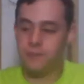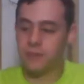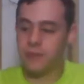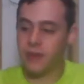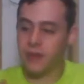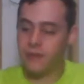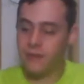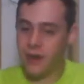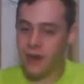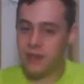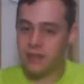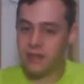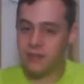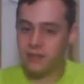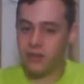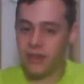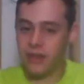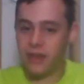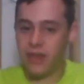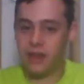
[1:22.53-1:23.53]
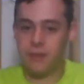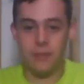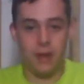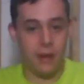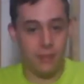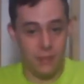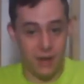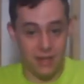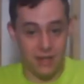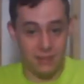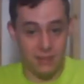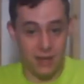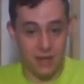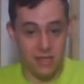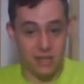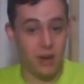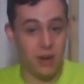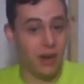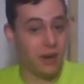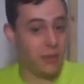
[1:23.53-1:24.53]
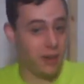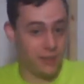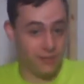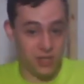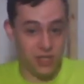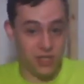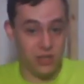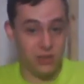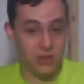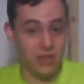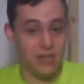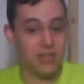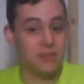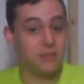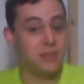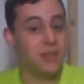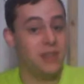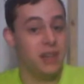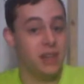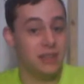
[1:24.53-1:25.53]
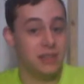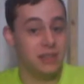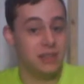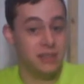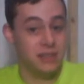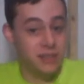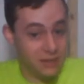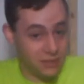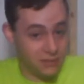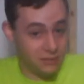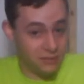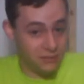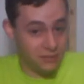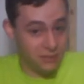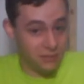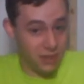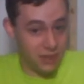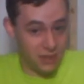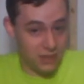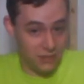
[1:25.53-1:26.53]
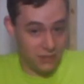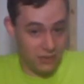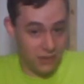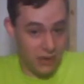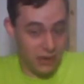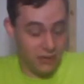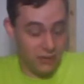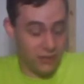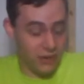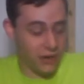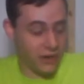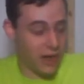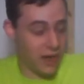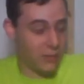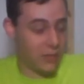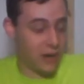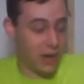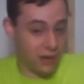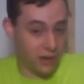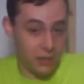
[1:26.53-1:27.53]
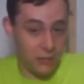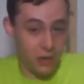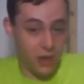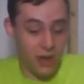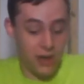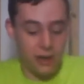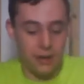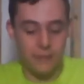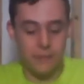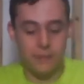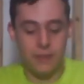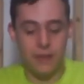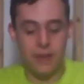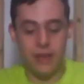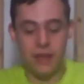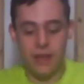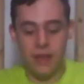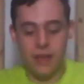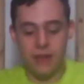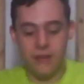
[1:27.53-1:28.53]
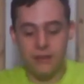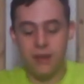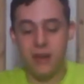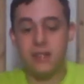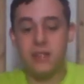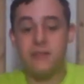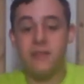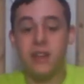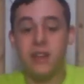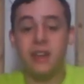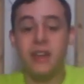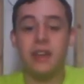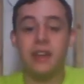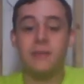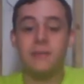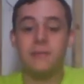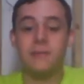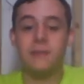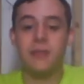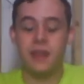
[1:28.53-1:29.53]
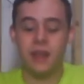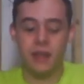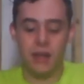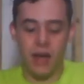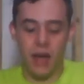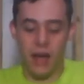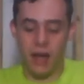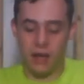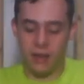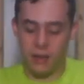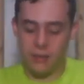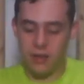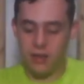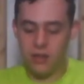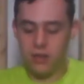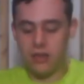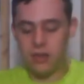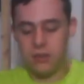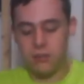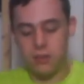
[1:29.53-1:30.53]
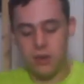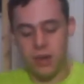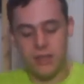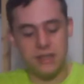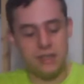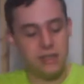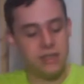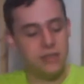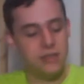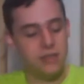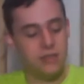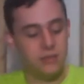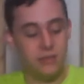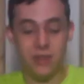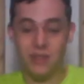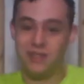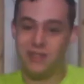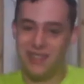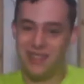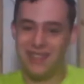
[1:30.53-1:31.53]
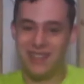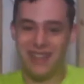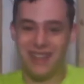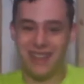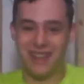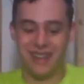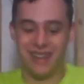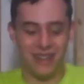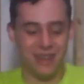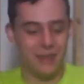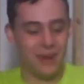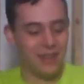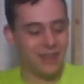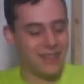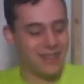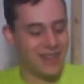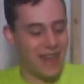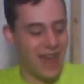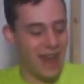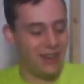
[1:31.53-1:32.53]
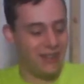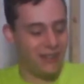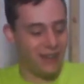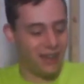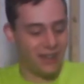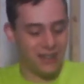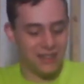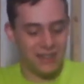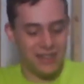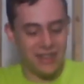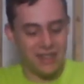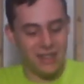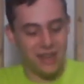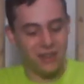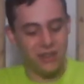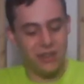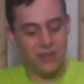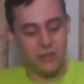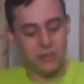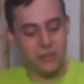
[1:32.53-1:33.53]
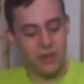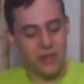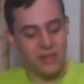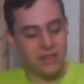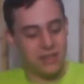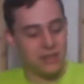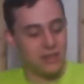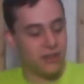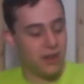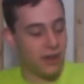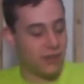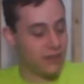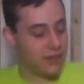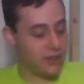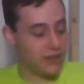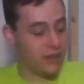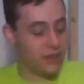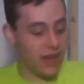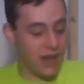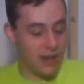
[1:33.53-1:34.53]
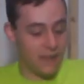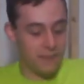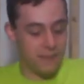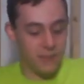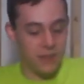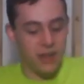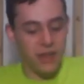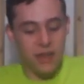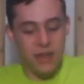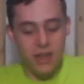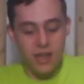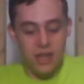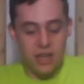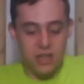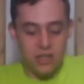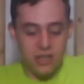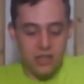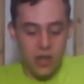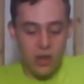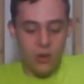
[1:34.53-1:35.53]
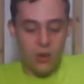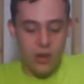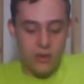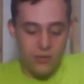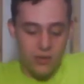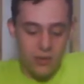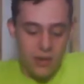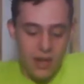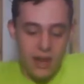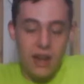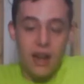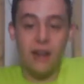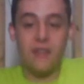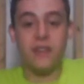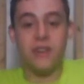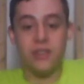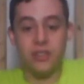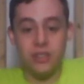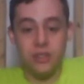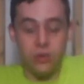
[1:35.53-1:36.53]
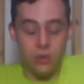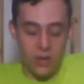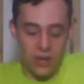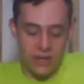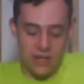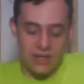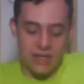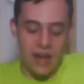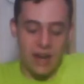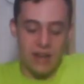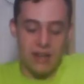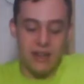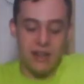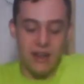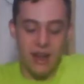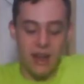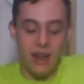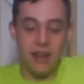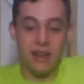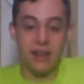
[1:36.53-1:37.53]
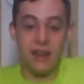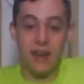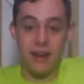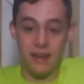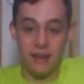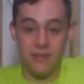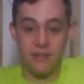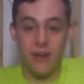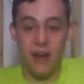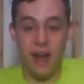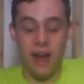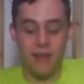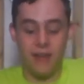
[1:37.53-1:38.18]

Fantasy Flight Game, I'm not sponsored by them. I'm just doing this because it's a very fun game and I like playing it. Fantasy Flight Game, let me look at the prices, which is like good about this catalog is they tell you the prices of their game. So if you get it on their store, it's $99.95